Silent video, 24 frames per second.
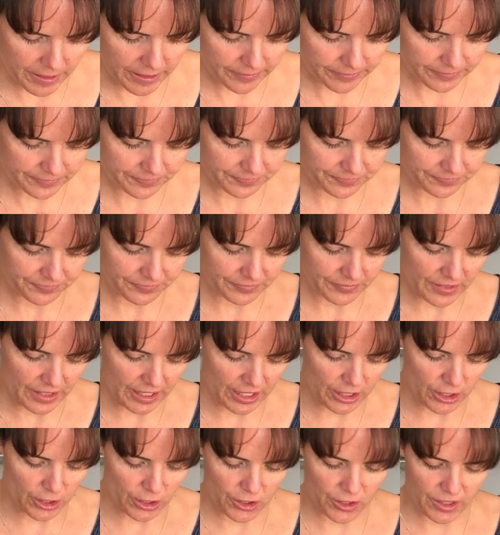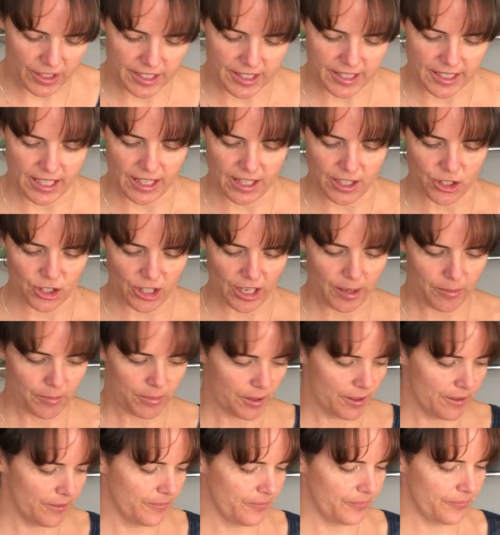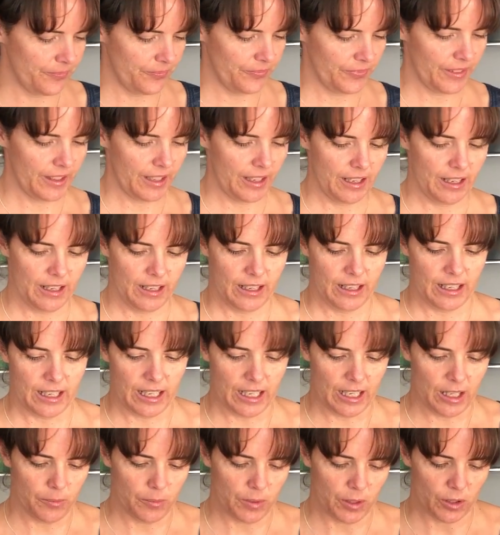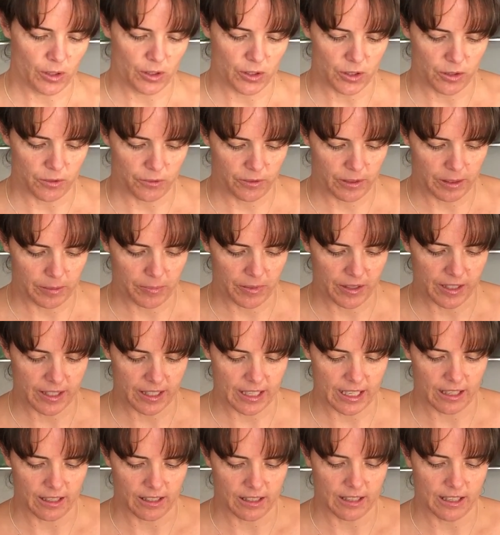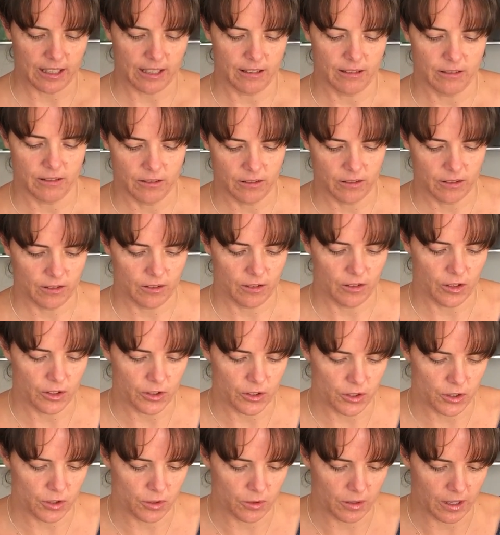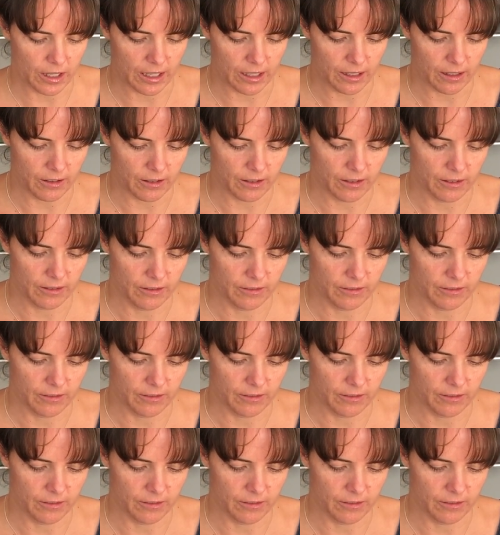in. There you go, you can see the shape. And we're going to flip this out now onto our